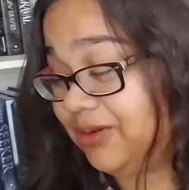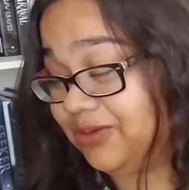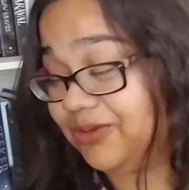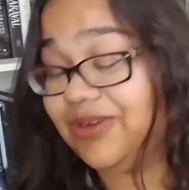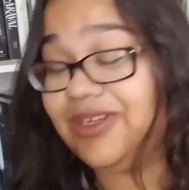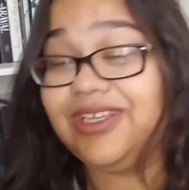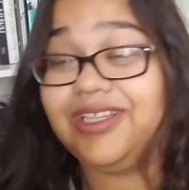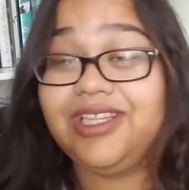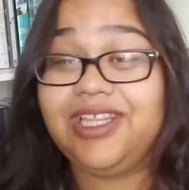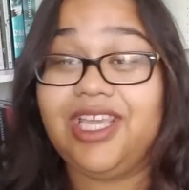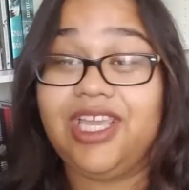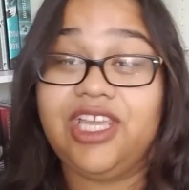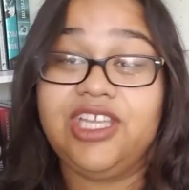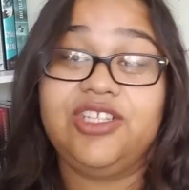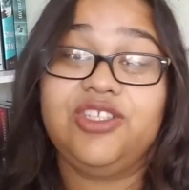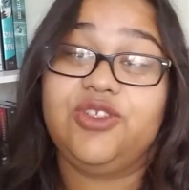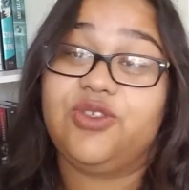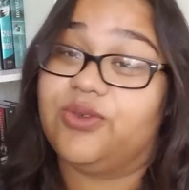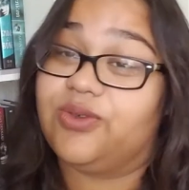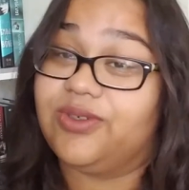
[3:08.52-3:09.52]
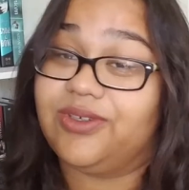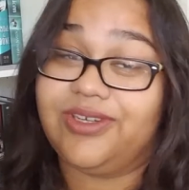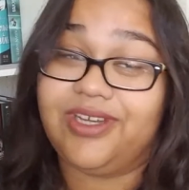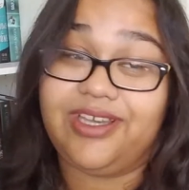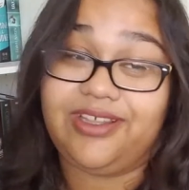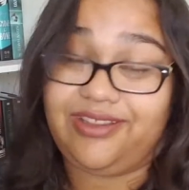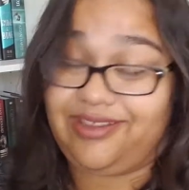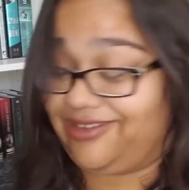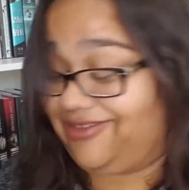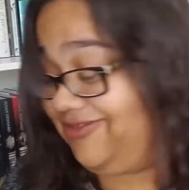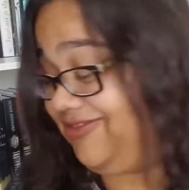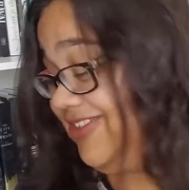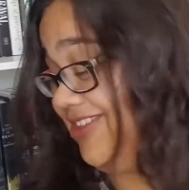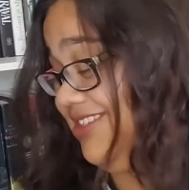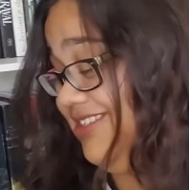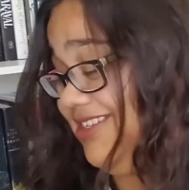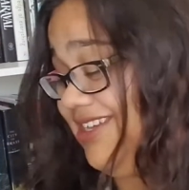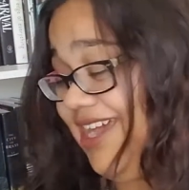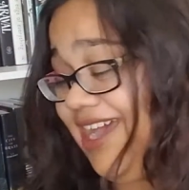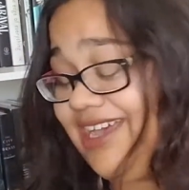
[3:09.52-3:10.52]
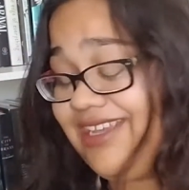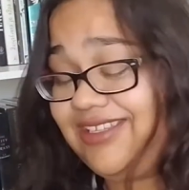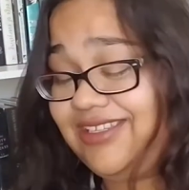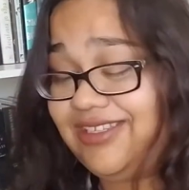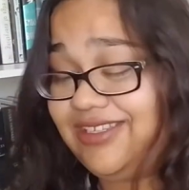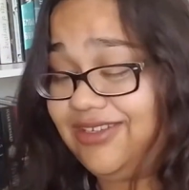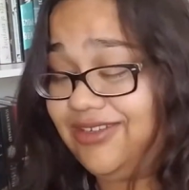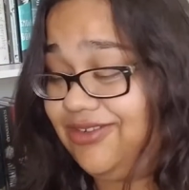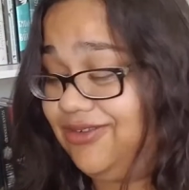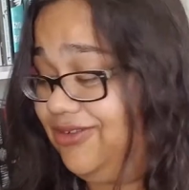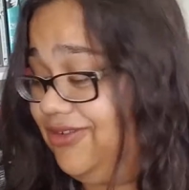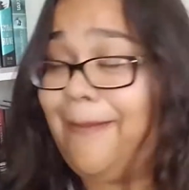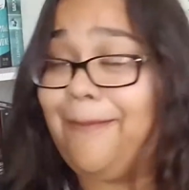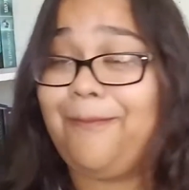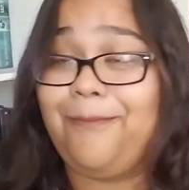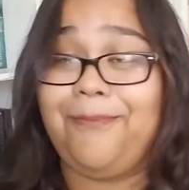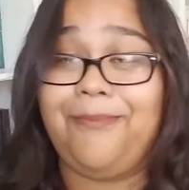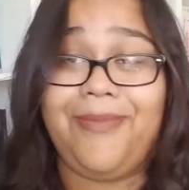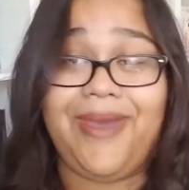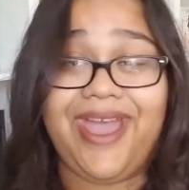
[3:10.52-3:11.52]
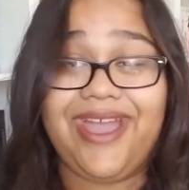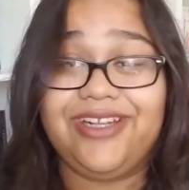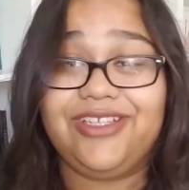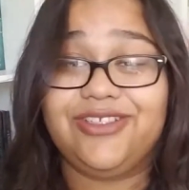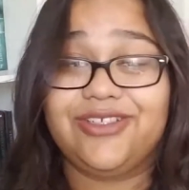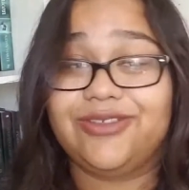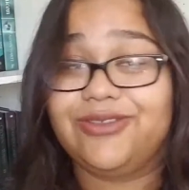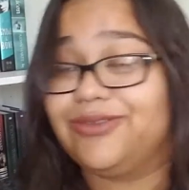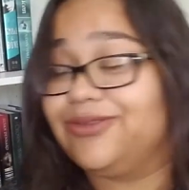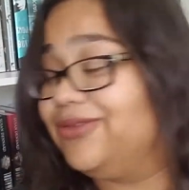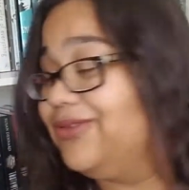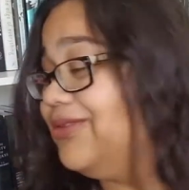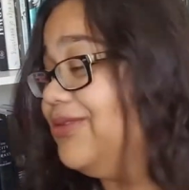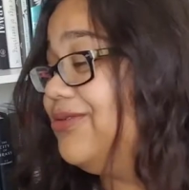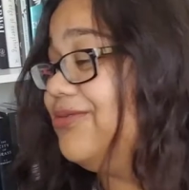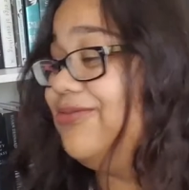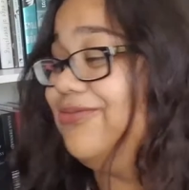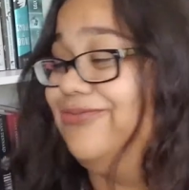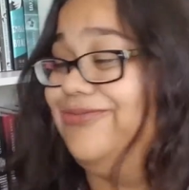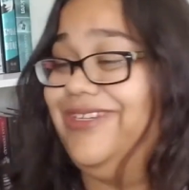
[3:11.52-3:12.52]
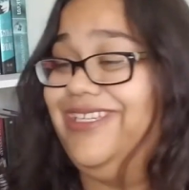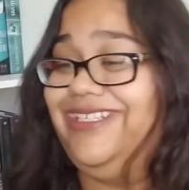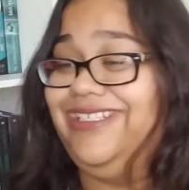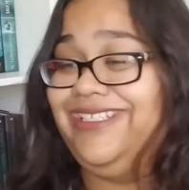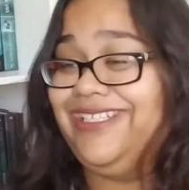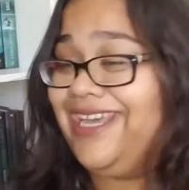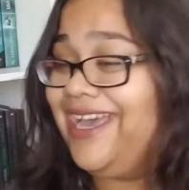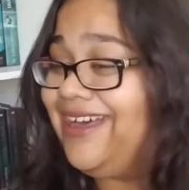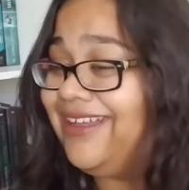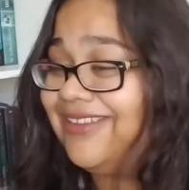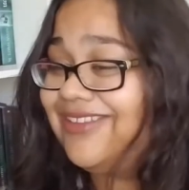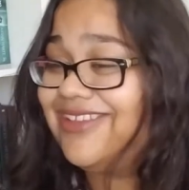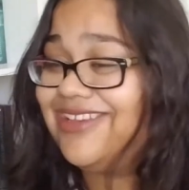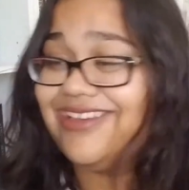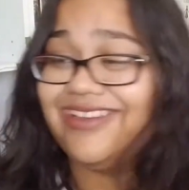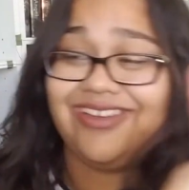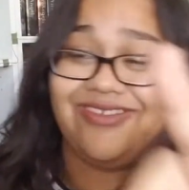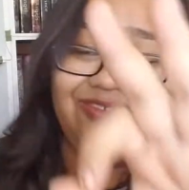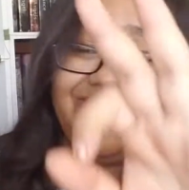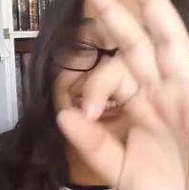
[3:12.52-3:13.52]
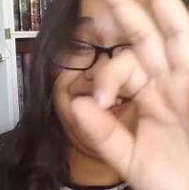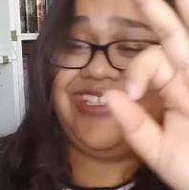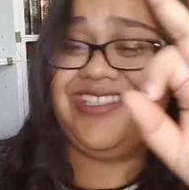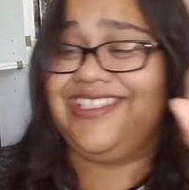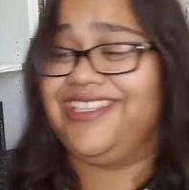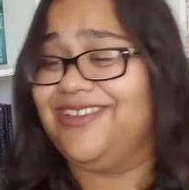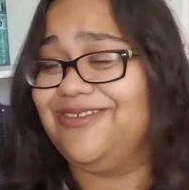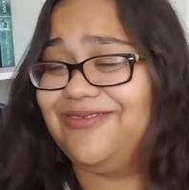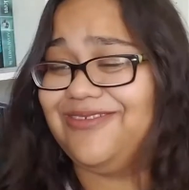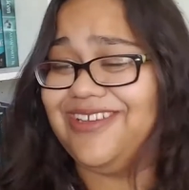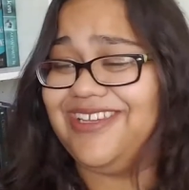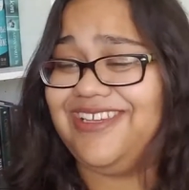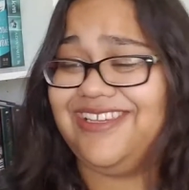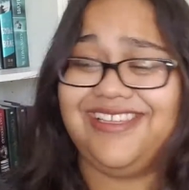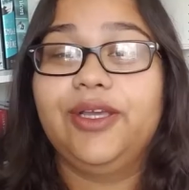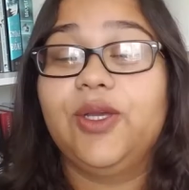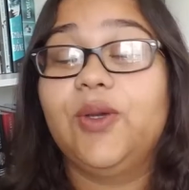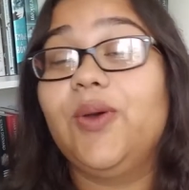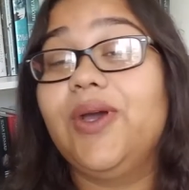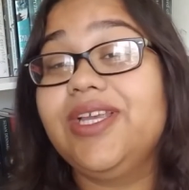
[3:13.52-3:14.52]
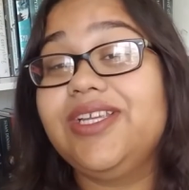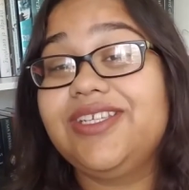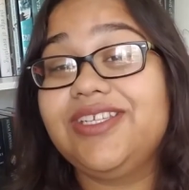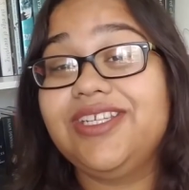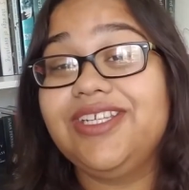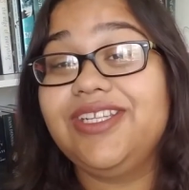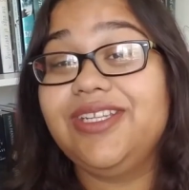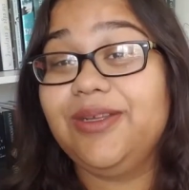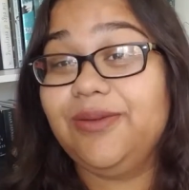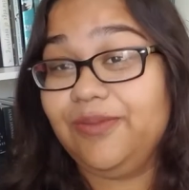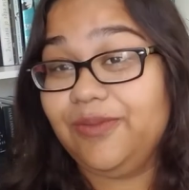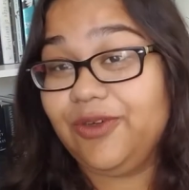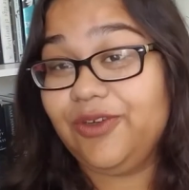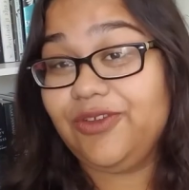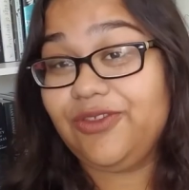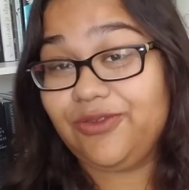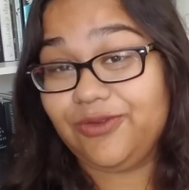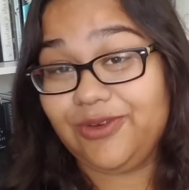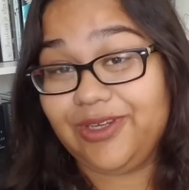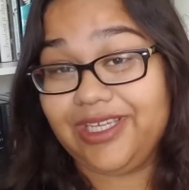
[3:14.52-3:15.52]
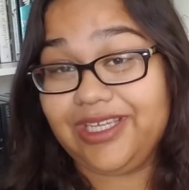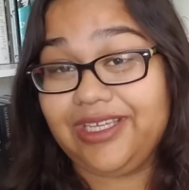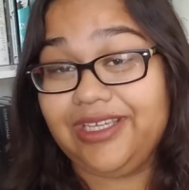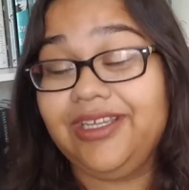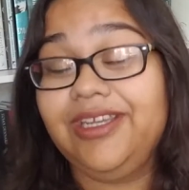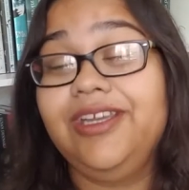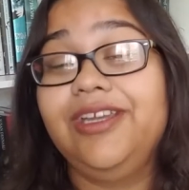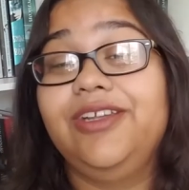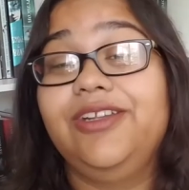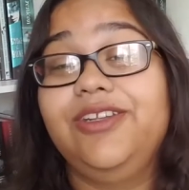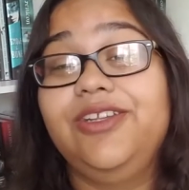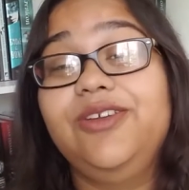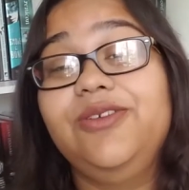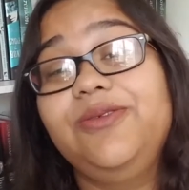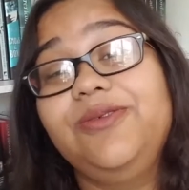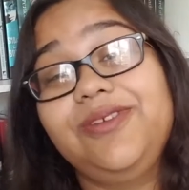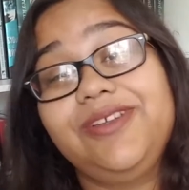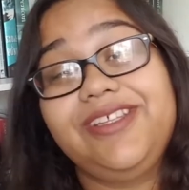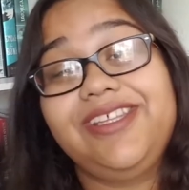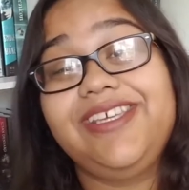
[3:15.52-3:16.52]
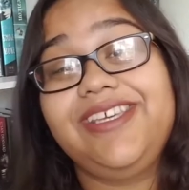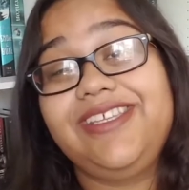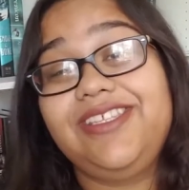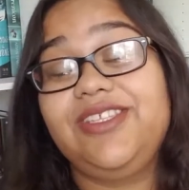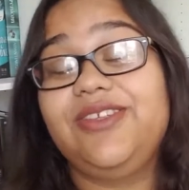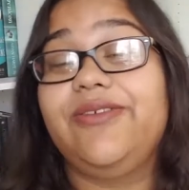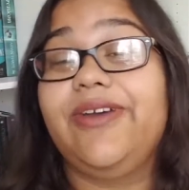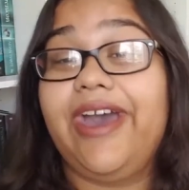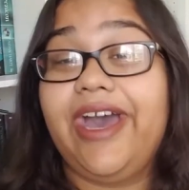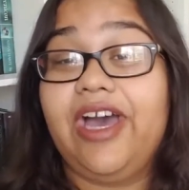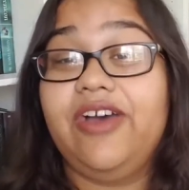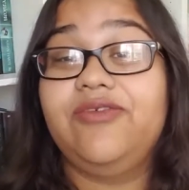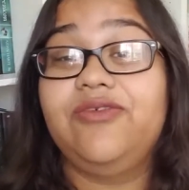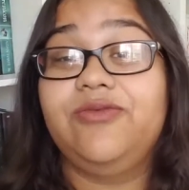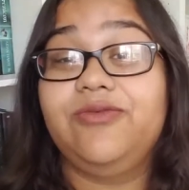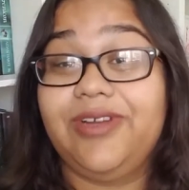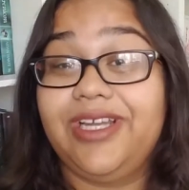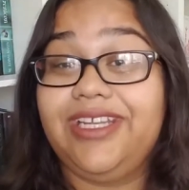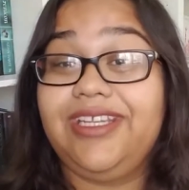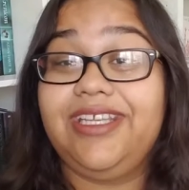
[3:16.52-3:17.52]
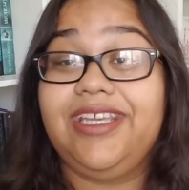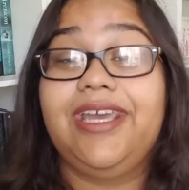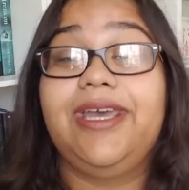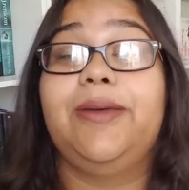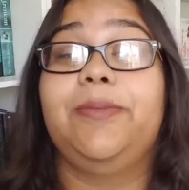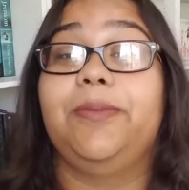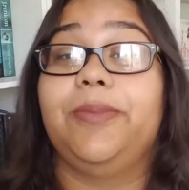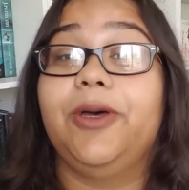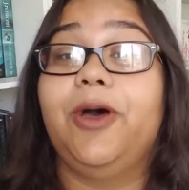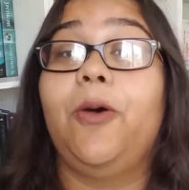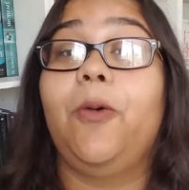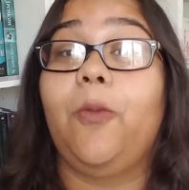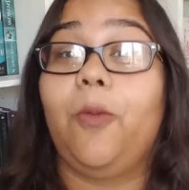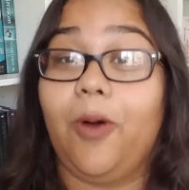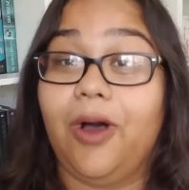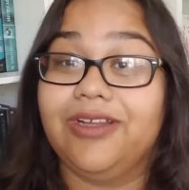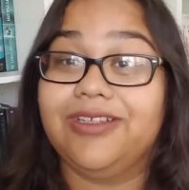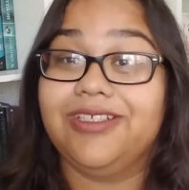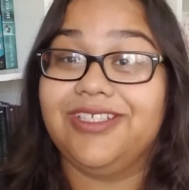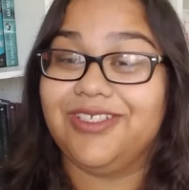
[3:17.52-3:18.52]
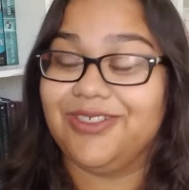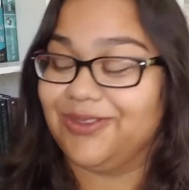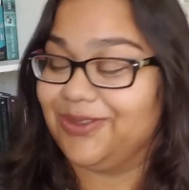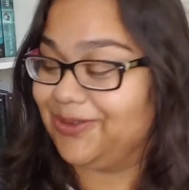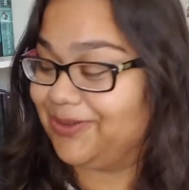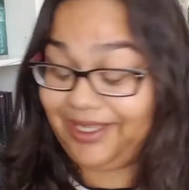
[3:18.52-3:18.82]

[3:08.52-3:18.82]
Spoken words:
Really enjoy the fantastical, magical retelling of a series. Question number 3. New release you haven't read yet but want to.